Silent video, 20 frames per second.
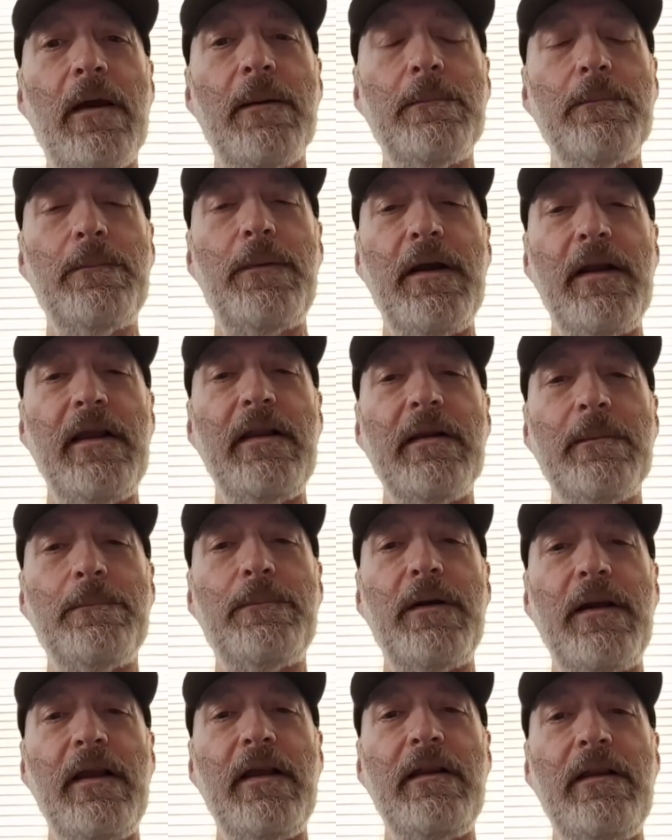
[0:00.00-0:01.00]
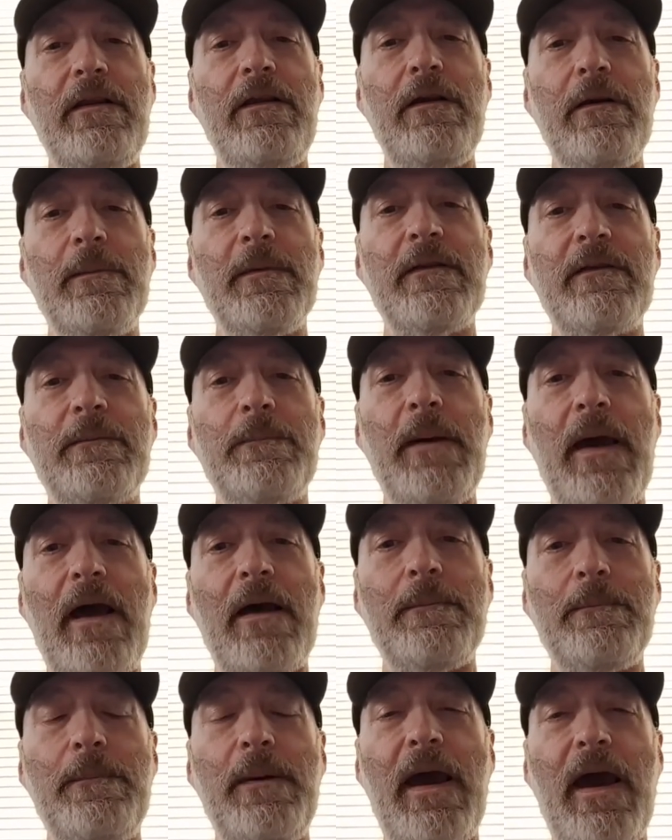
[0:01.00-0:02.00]
bringing humans
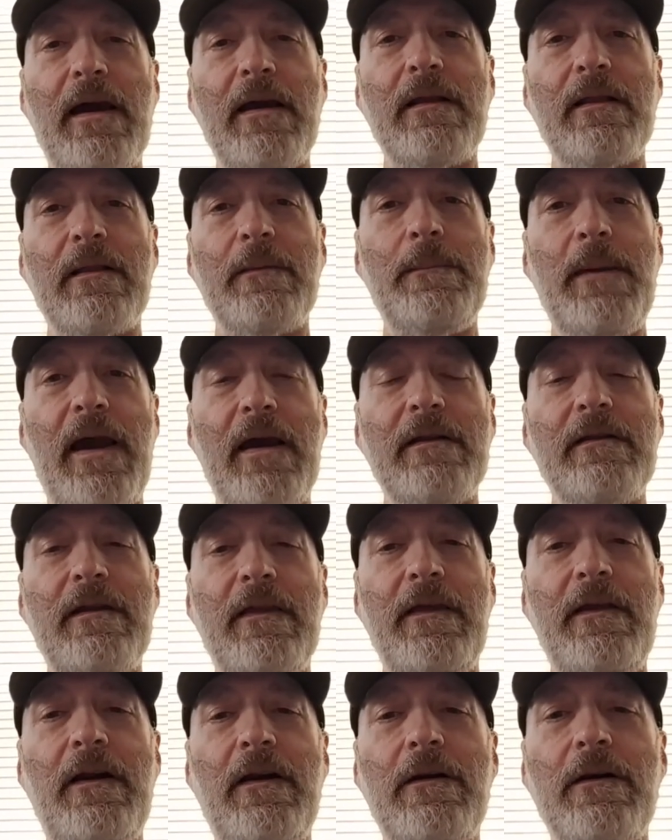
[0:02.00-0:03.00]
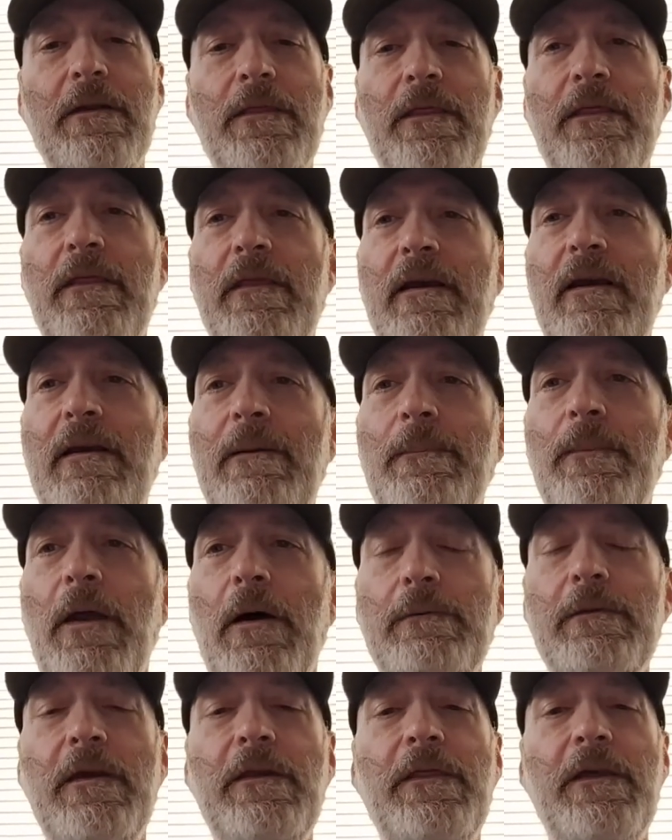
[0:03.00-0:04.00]
back to the Earth. The
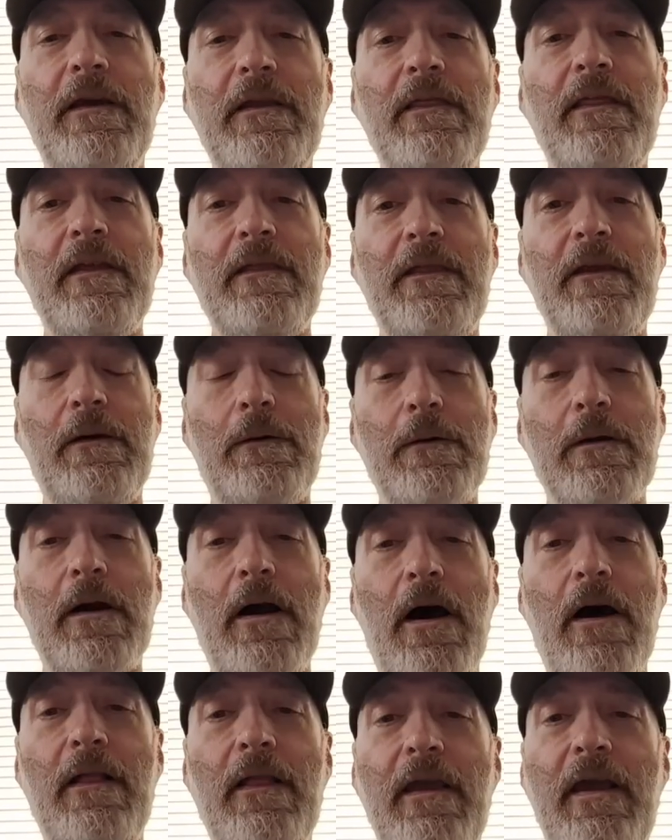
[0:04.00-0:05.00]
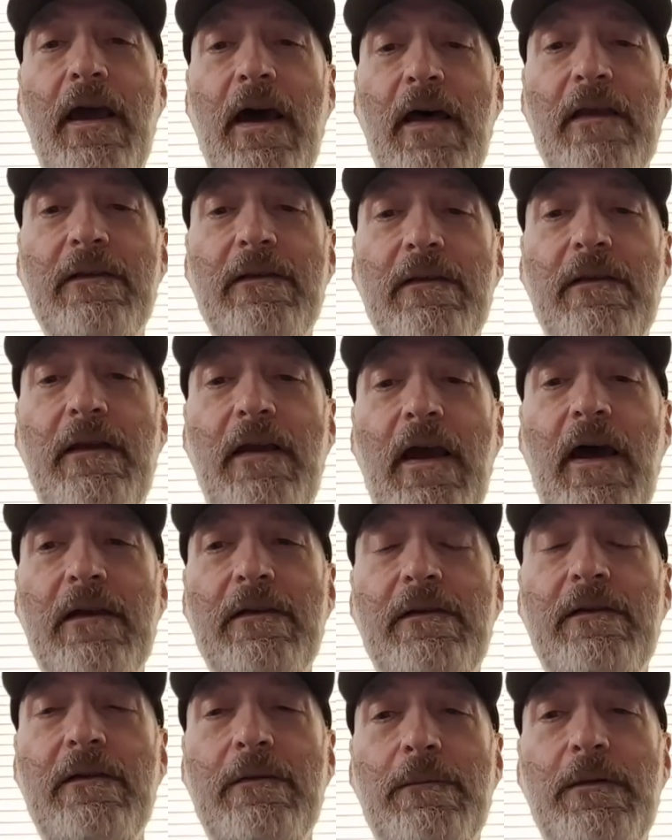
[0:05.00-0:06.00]
only thing that the Oankali
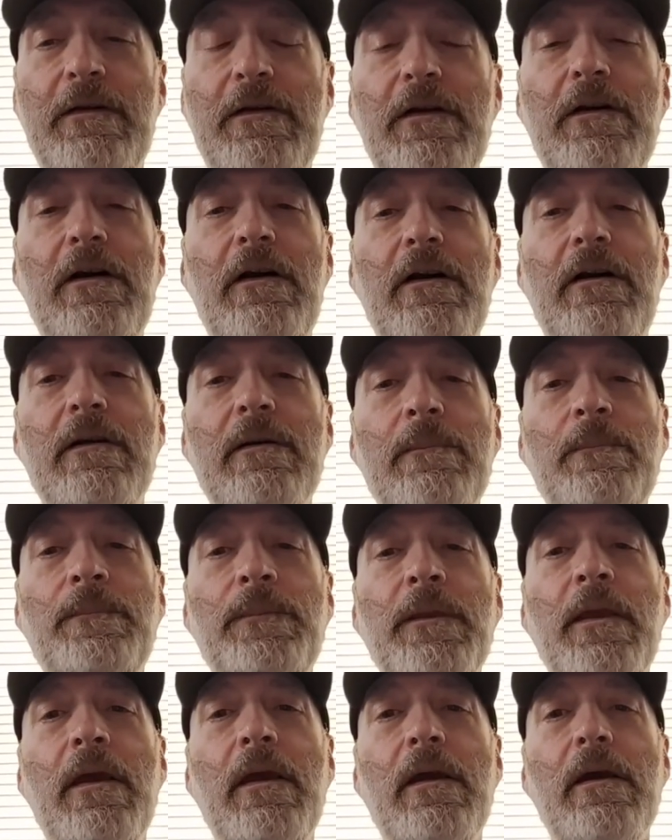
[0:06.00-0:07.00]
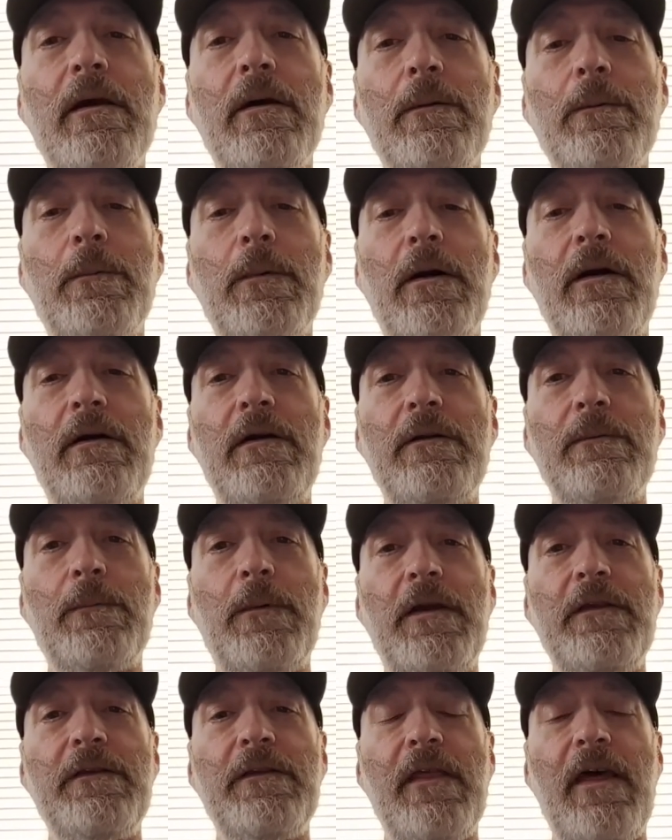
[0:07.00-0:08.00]
asked in return
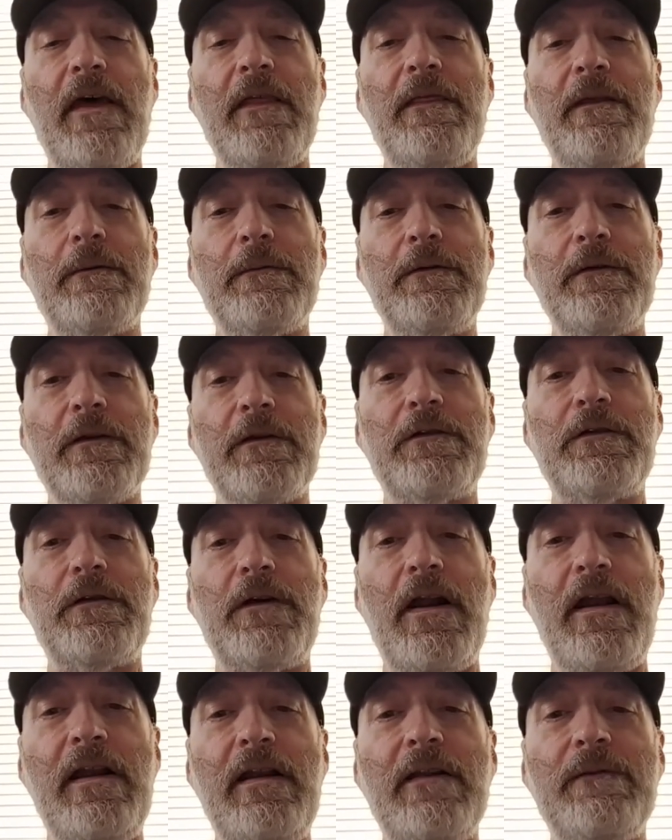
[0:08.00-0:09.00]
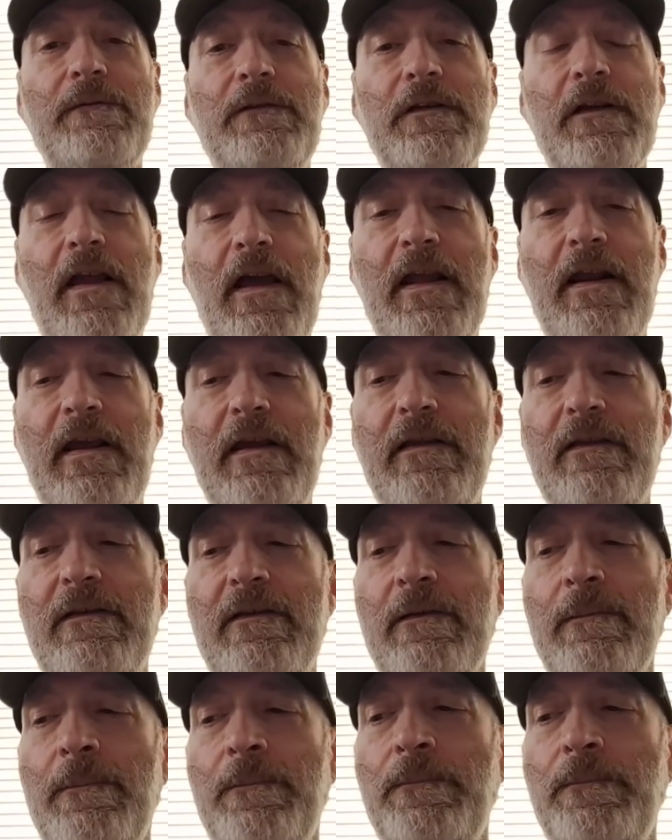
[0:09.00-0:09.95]
was that there was a trade of genetics.